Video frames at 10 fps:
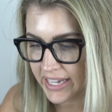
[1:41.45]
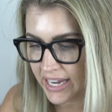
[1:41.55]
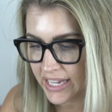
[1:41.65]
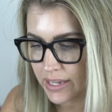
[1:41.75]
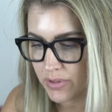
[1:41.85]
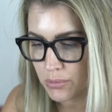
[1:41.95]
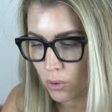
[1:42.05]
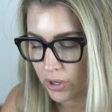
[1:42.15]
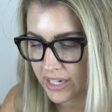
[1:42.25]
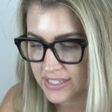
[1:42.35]
getting even
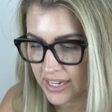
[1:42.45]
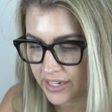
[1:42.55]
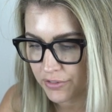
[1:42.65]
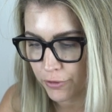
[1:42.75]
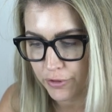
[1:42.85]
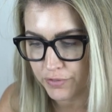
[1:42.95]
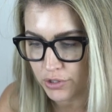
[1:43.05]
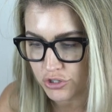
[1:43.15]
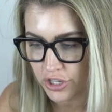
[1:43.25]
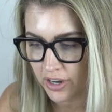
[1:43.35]
more excited for the
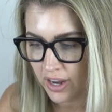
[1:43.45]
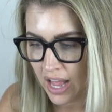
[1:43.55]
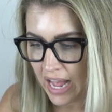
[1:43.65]
future.